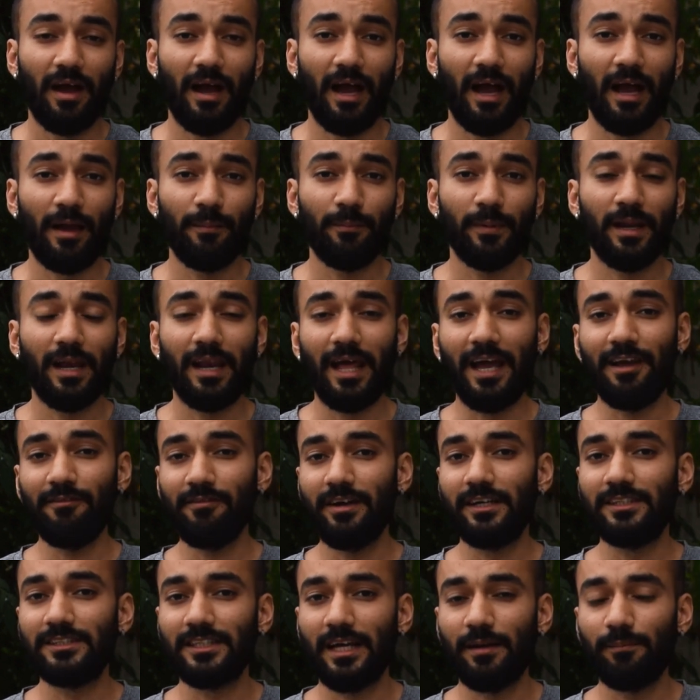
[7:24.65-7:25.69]
I'm a live
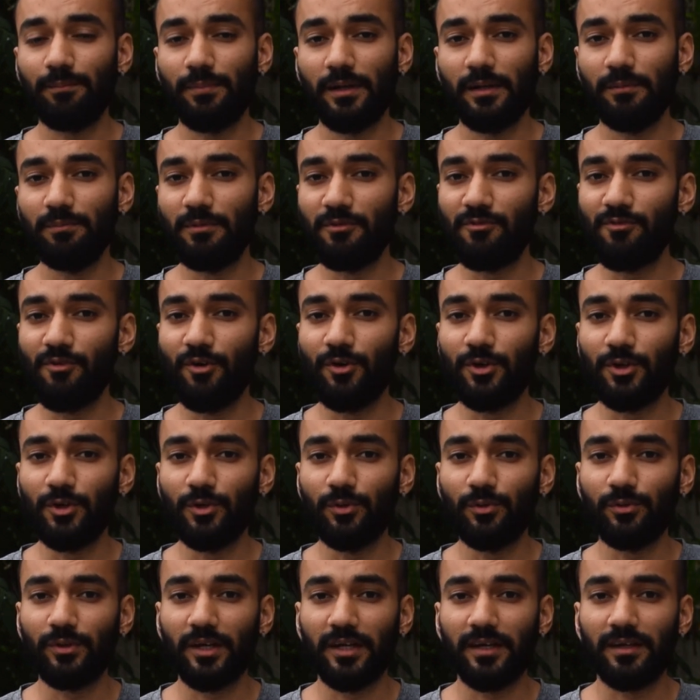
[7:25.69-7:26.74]
example before
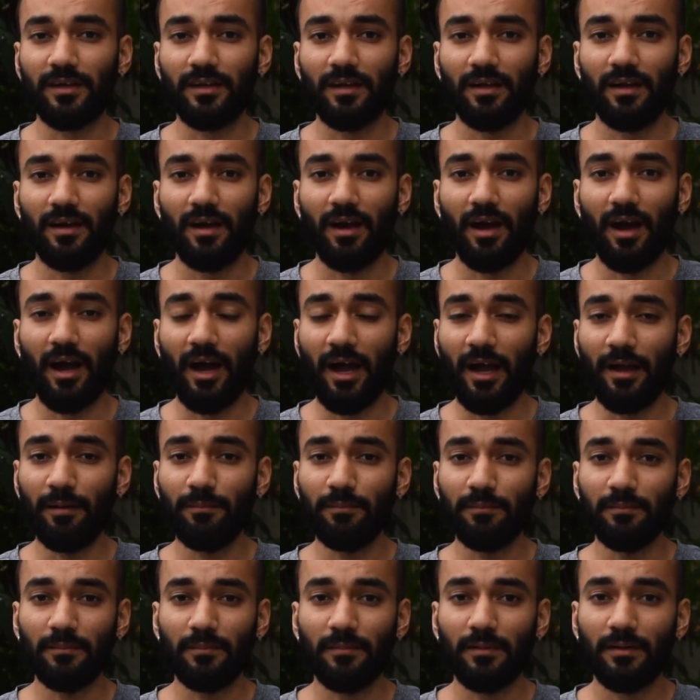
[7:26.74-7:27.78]
you that
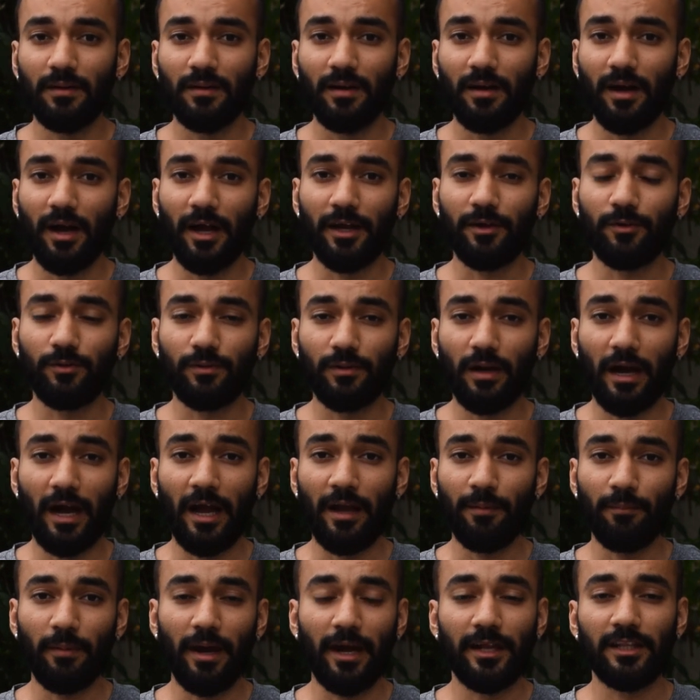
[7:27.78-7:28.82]
I'm
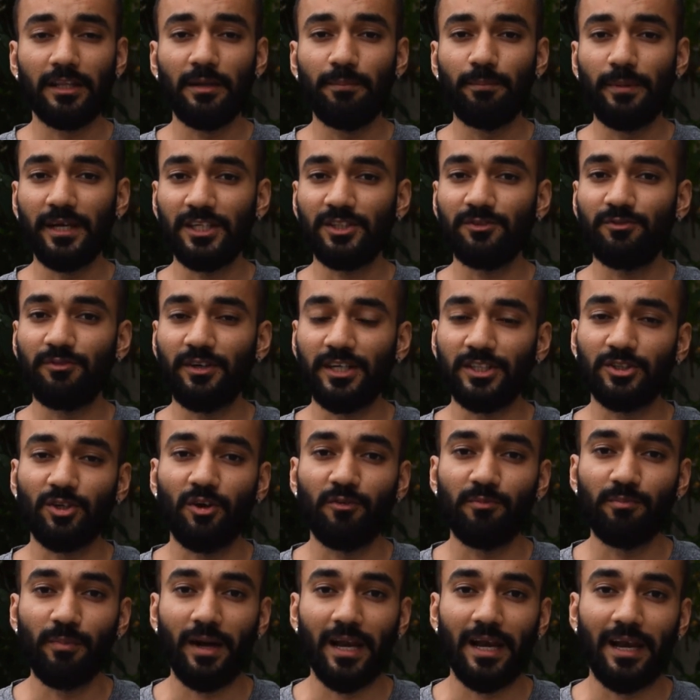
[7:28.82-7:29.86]
at the best phase
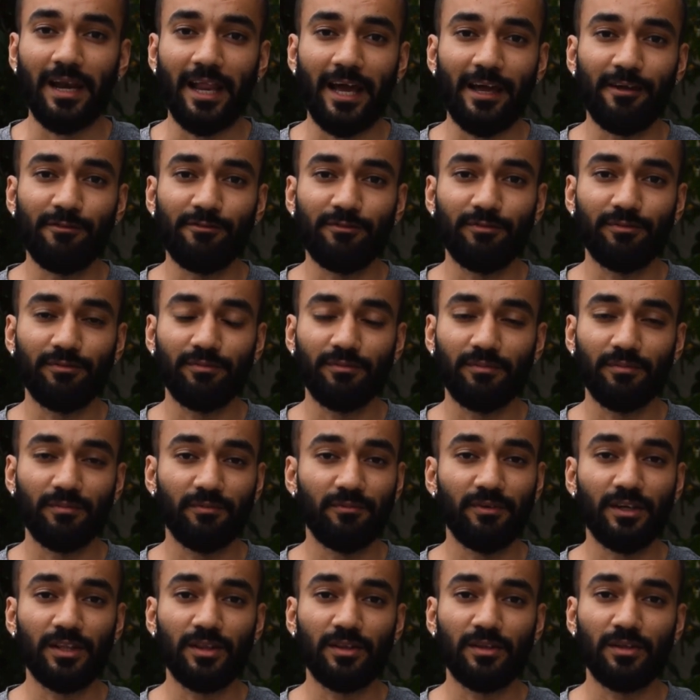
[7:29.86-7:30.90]
of my life
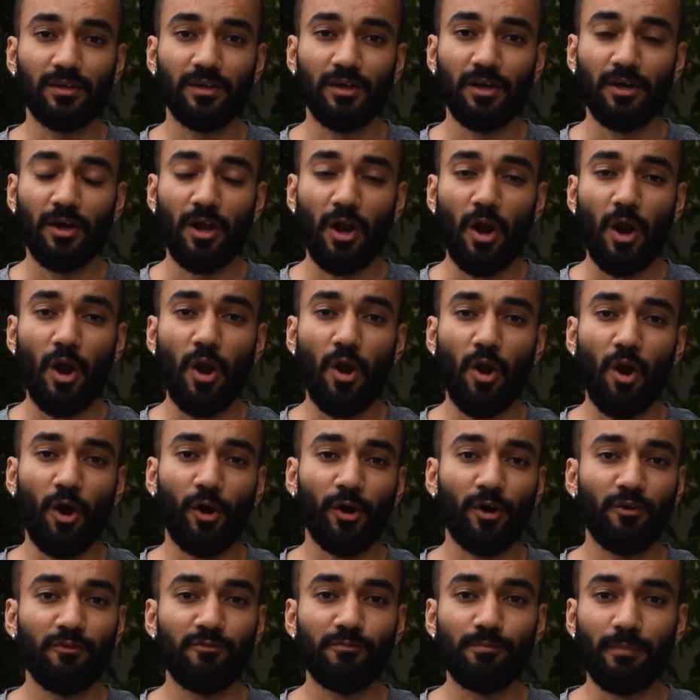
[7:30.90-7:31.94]
with
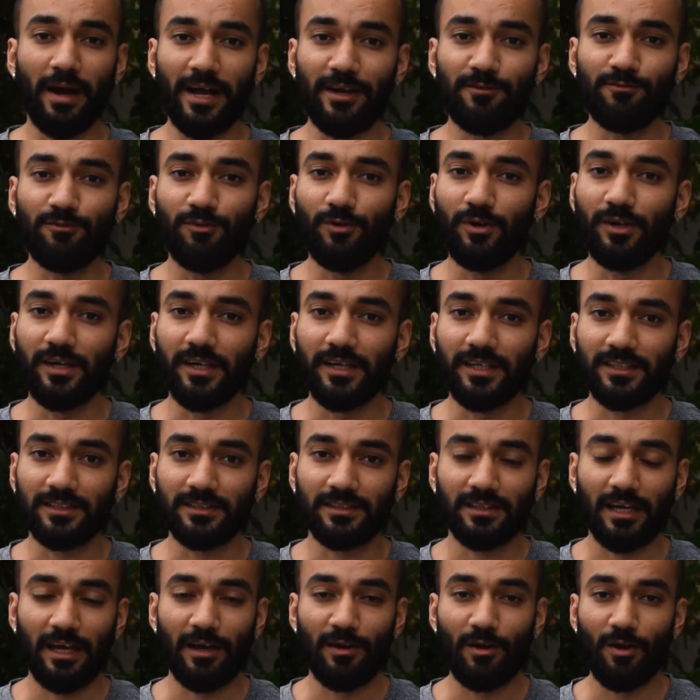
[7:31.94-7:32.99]
lot of
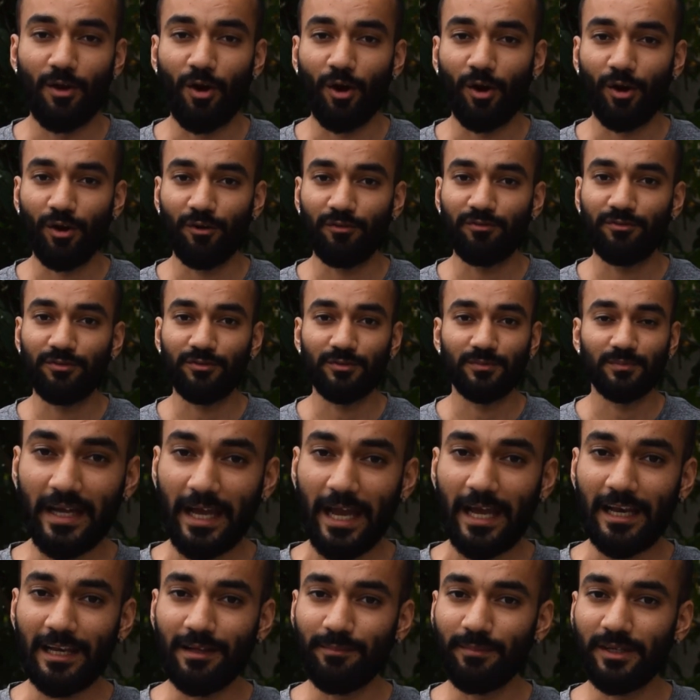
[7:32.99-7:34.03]
mindfulness and lot of
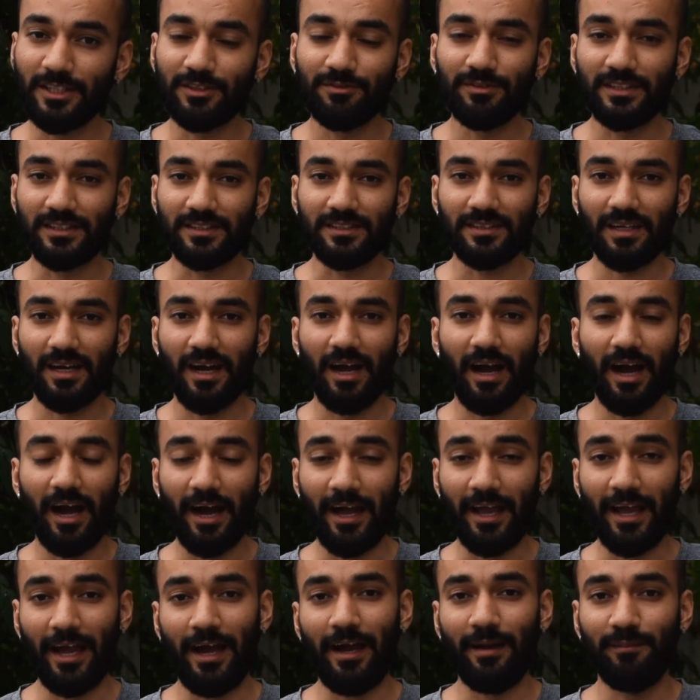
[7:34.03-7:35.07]
elements which
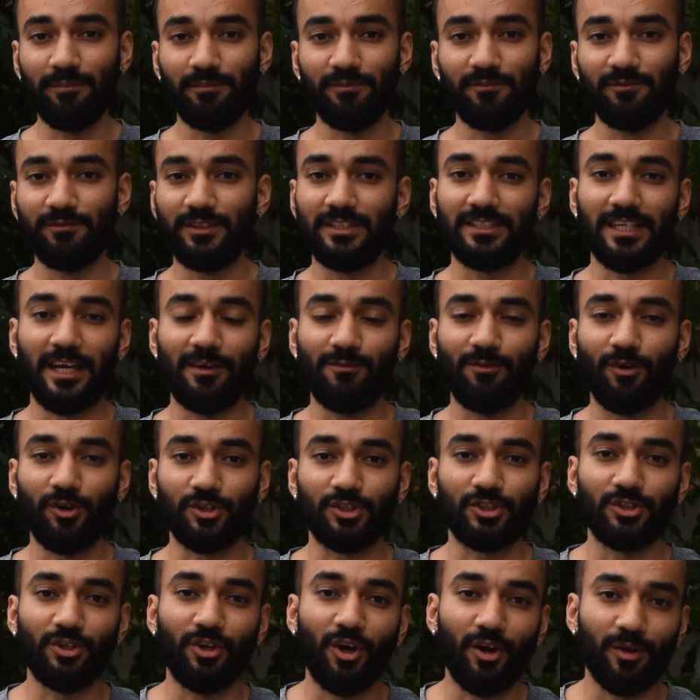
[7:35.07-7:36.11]
I
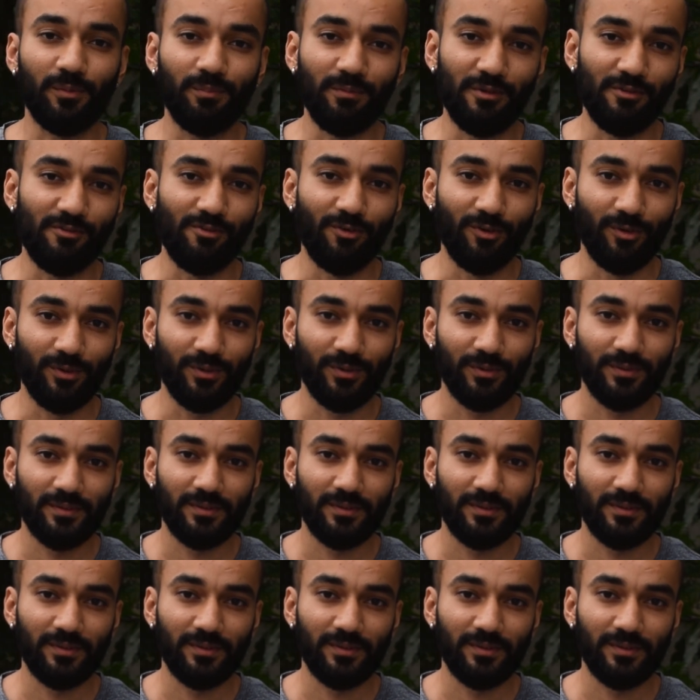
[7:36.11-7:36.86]
was not before.